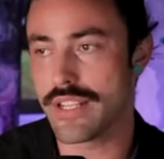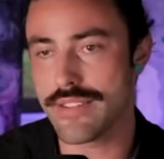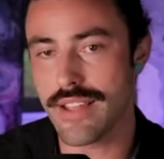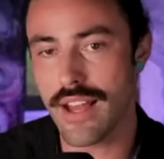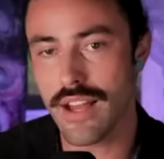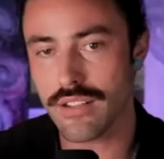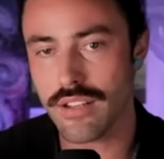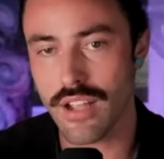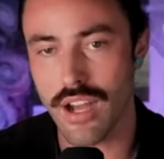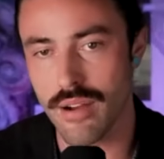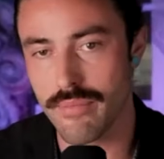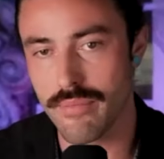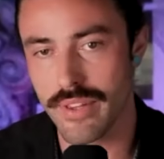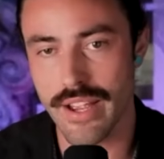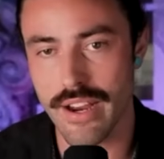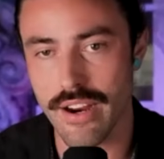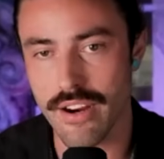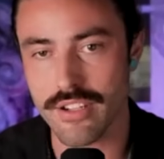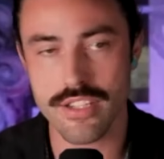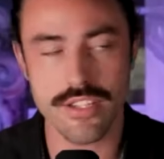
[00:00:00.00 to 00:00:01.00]
it's not
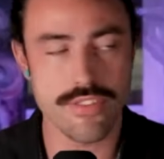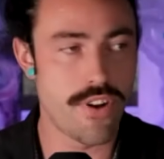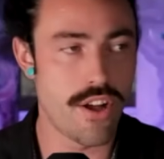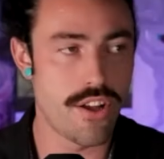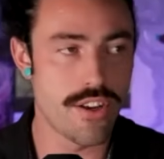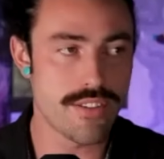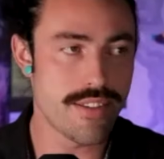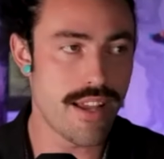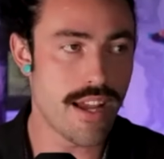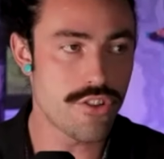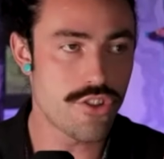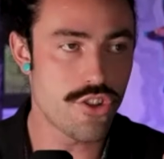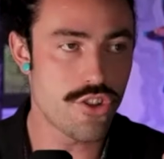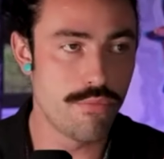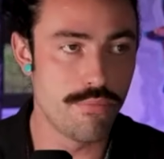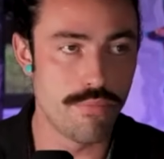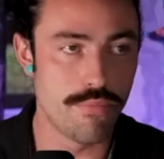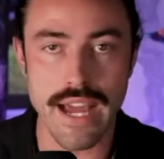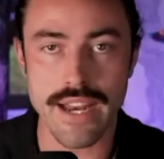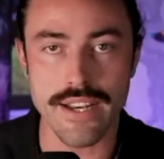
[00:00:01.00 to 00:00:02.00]
Kamala Harris's fault, it's not
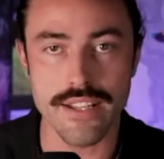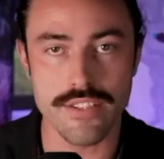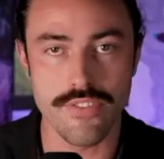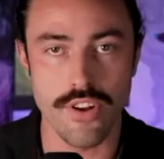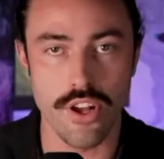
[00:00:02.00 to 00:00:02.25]
Joe Biden's